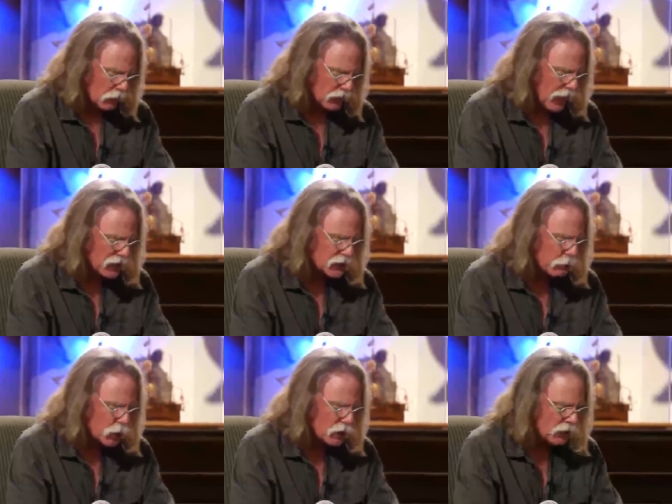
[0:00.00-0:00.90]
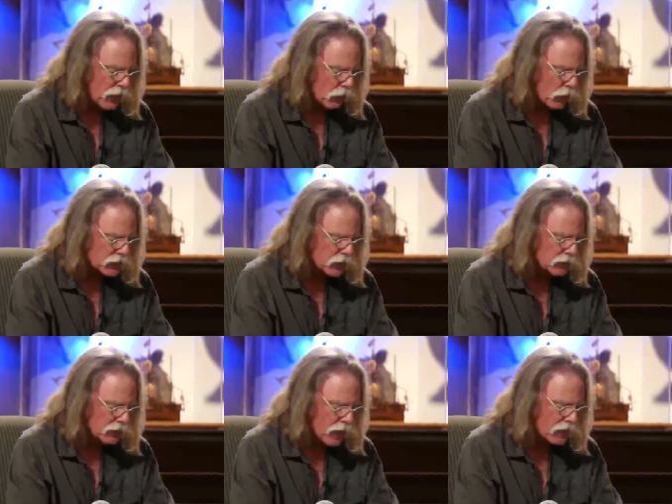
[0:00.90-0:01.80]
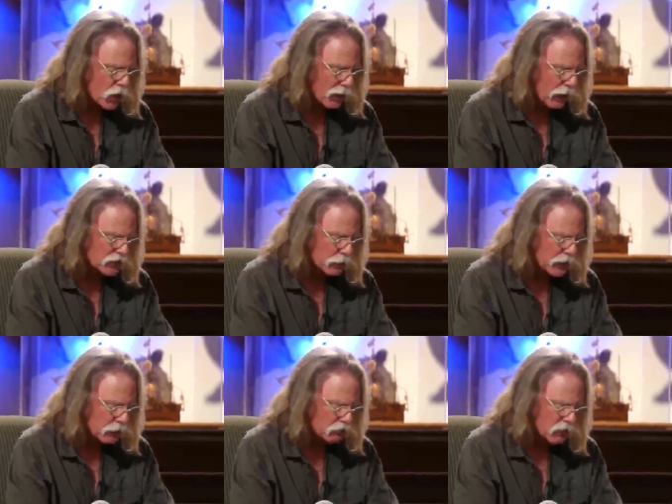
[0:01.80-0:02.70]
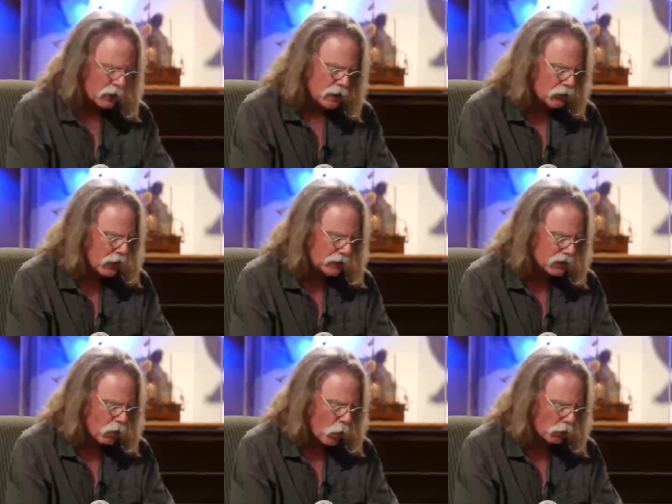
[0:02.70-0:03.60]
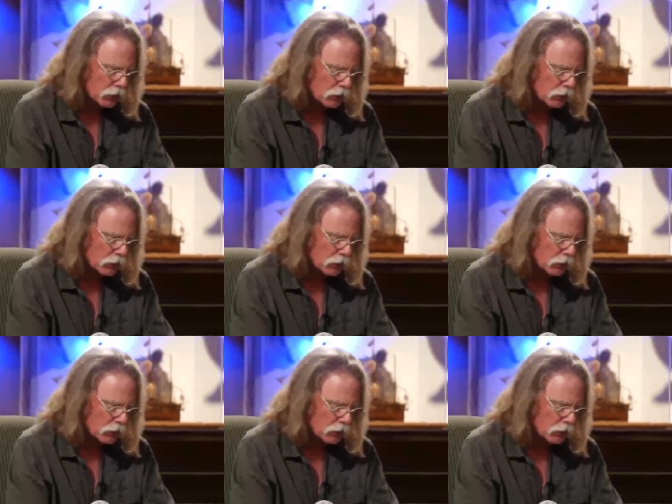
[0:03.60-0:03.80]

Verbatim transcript: The ice and beauty of Antarctica did not call out to me. I never liked the cold.